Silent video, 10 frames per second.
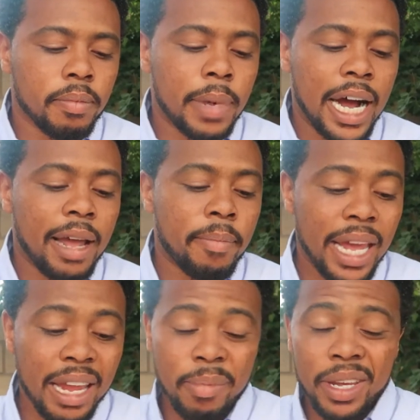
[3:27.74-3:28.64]
my
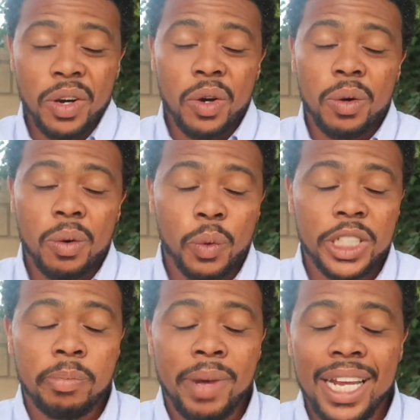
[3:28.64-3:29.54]
May bill,
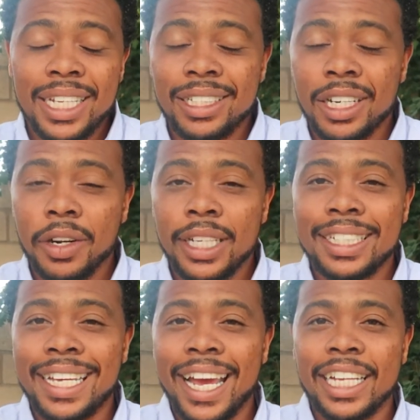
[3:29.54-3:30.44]
which May isn't a
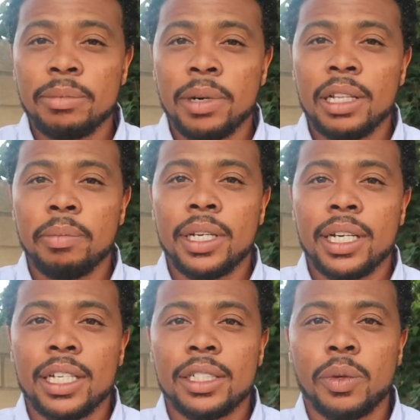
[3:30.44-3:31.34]
crazy gas month
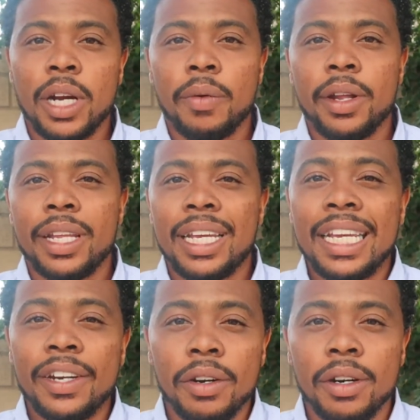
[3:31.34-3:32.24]
because we're not running the
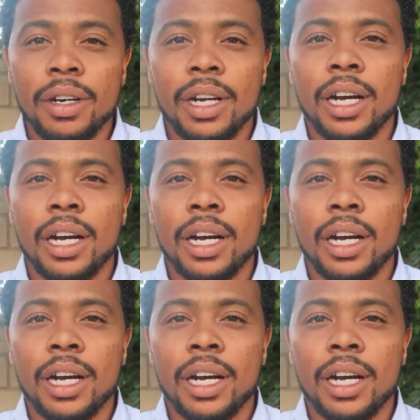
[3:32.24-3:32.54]
heater.